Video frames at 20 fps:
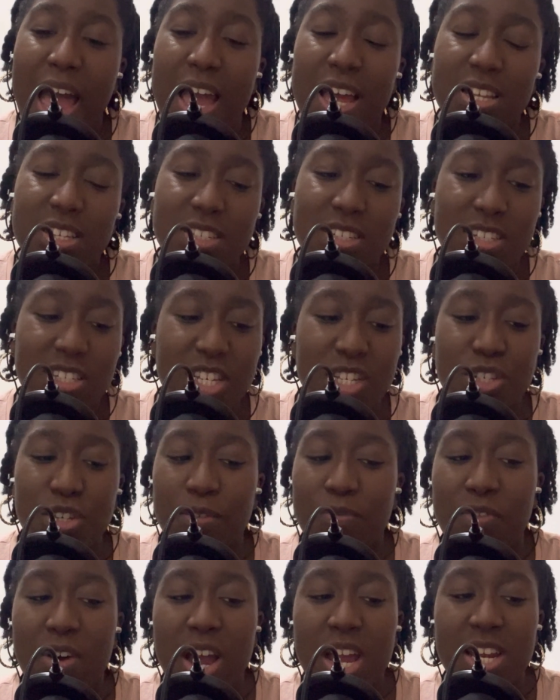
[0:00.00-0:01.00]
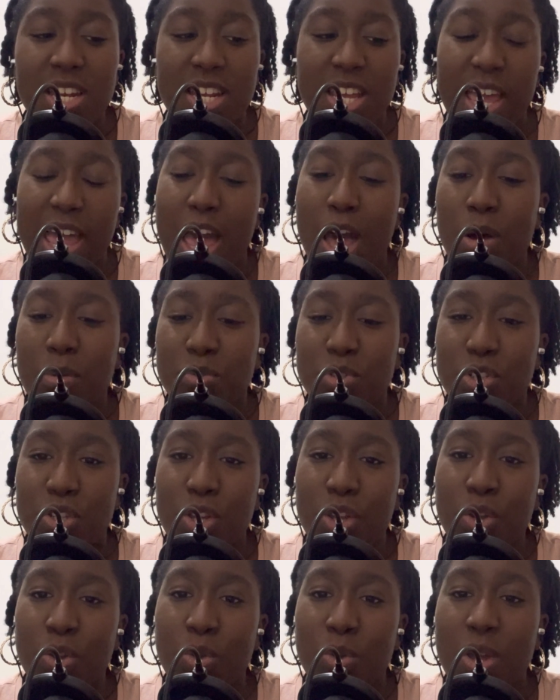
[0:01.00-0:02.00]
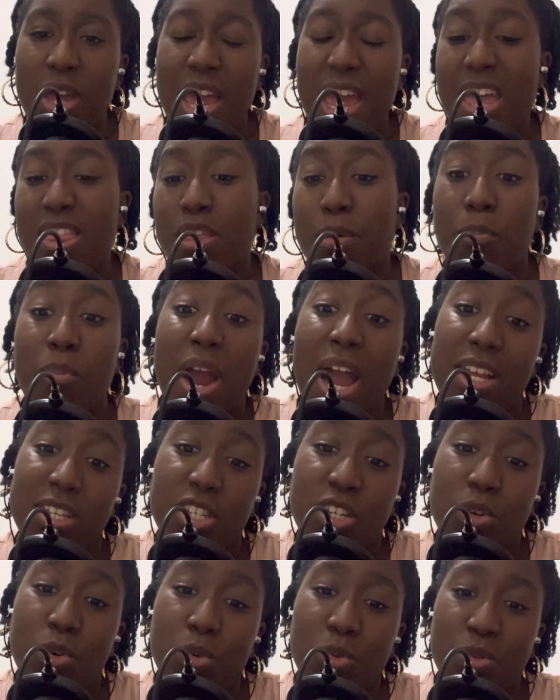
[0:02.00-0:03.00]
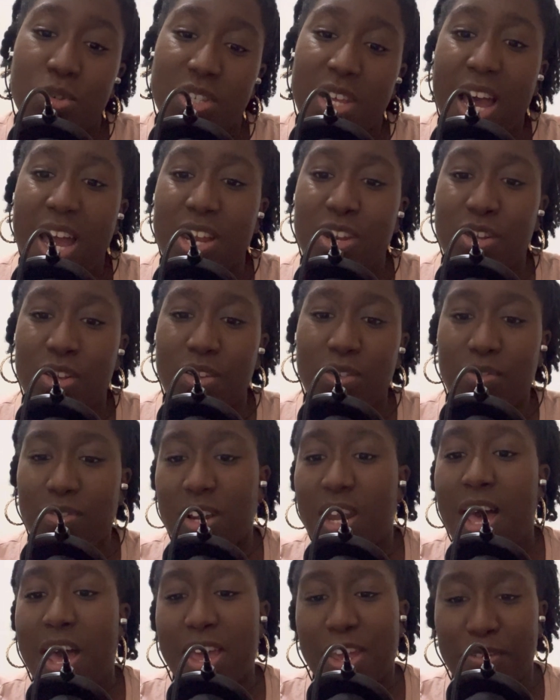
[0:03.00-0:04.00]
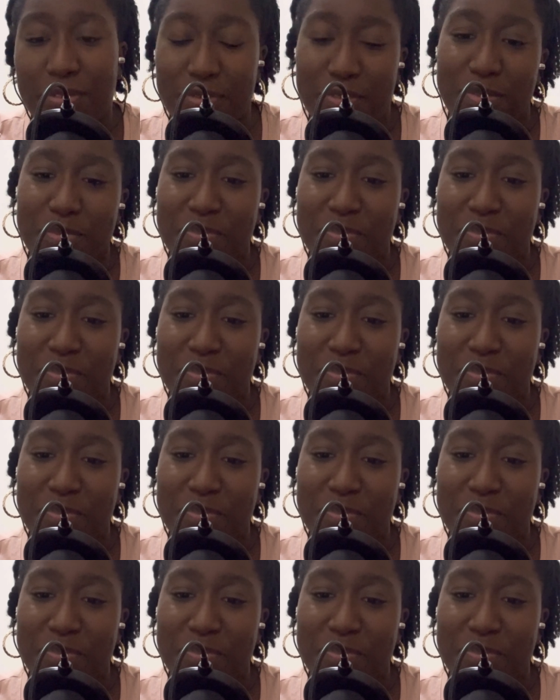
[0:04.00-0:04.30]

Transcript: and did you find it helped you in the practical side of life?